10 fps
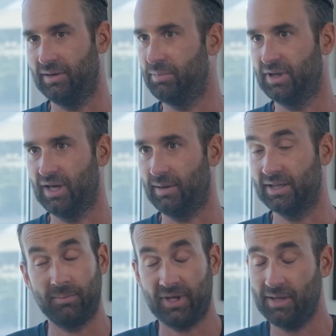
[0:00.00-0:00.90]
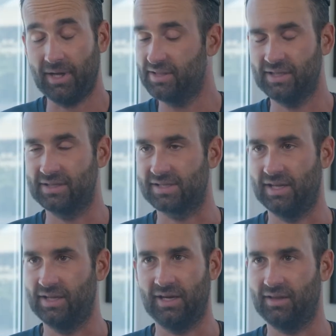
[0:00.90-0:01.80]
then became at the beginning i didn't
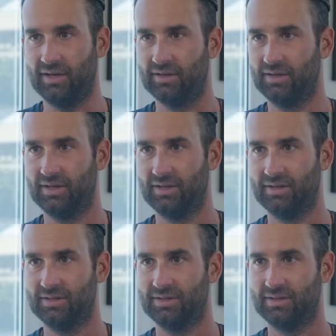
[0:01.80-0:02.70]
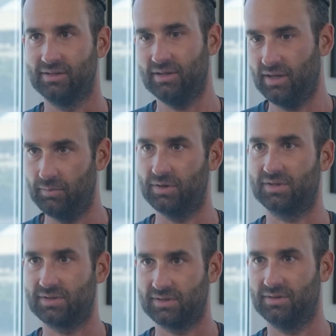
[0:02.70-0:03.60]
understand anything it
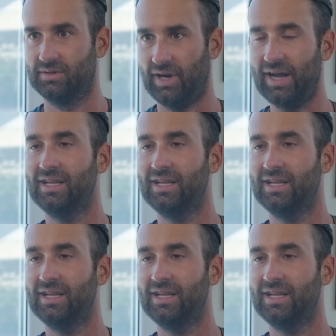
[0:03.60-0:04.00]
was i